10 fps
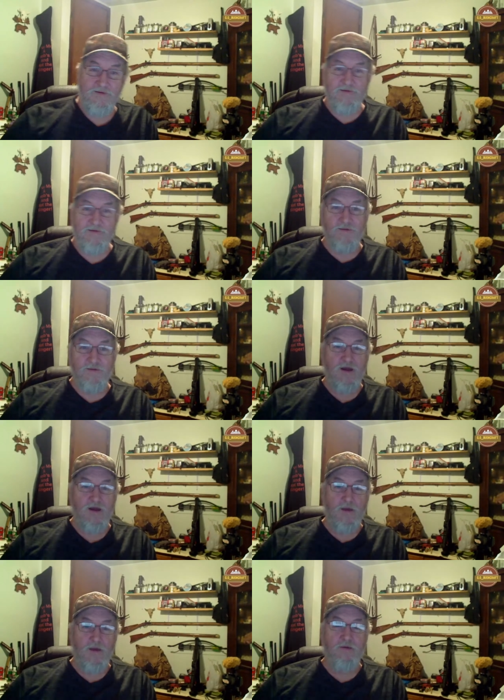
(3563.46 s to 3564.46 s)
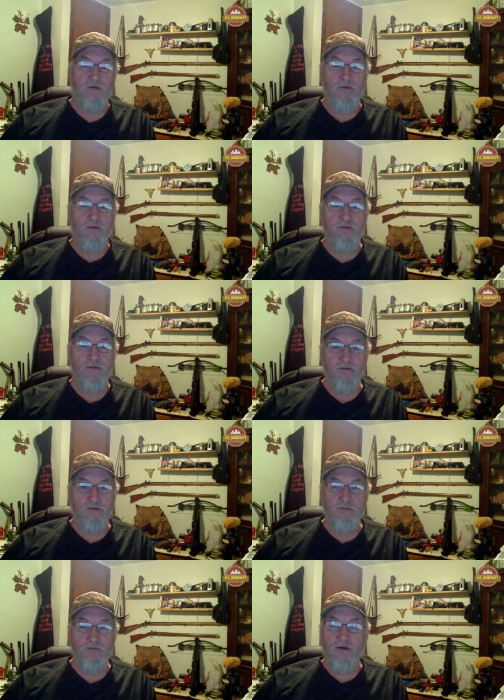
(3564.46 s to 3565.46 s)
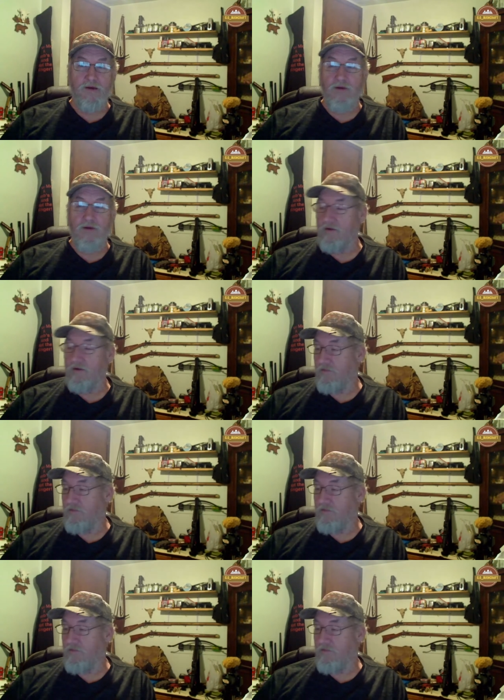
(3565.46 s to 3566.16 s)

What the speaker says: Sometimes I remember stuff. Sometimes I don't.